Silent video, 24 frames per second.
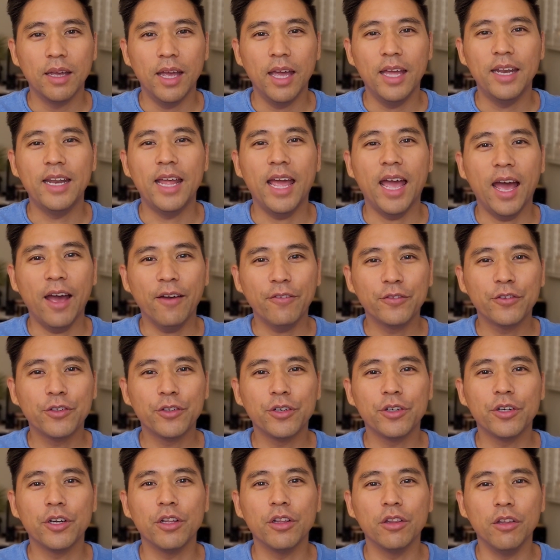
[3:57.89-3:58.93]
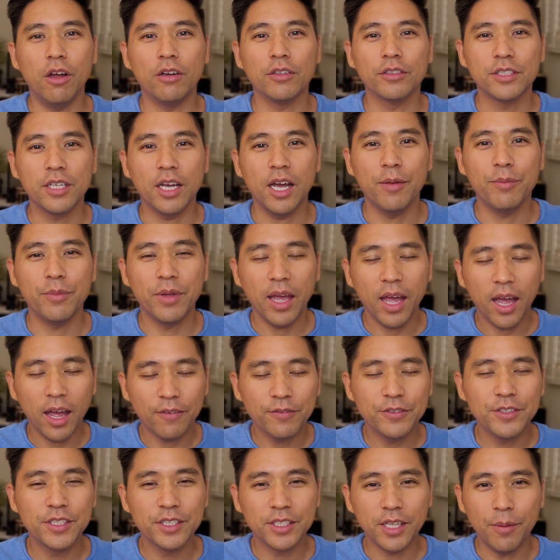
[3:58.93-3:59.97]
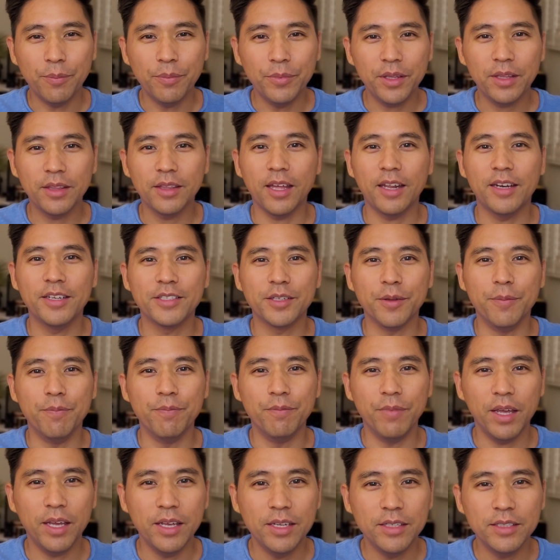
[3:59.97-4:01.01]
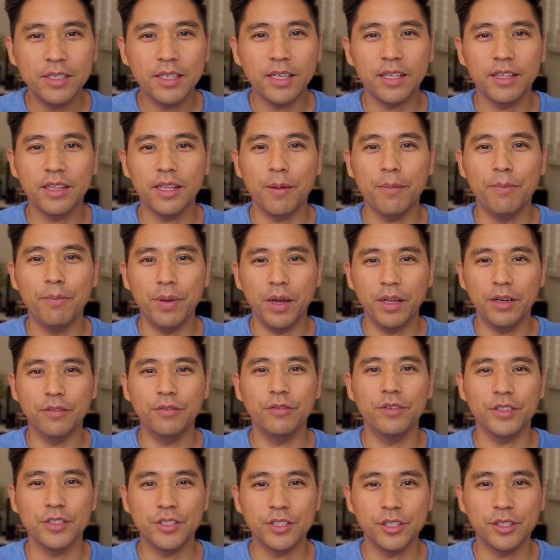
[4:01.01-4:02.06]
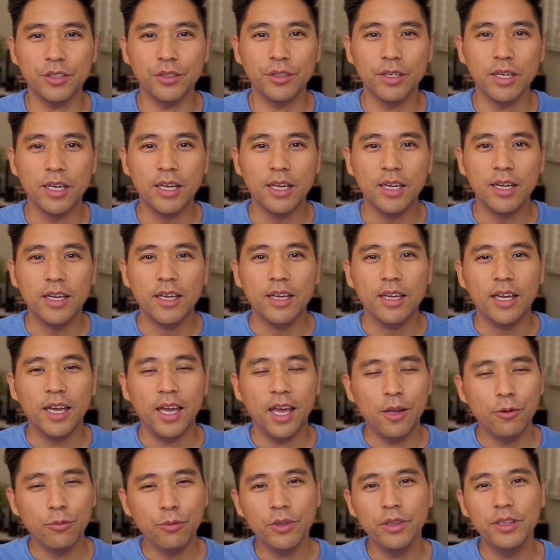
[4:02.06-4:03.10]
And after a long time, you have something that is amazing and that benefits you. And what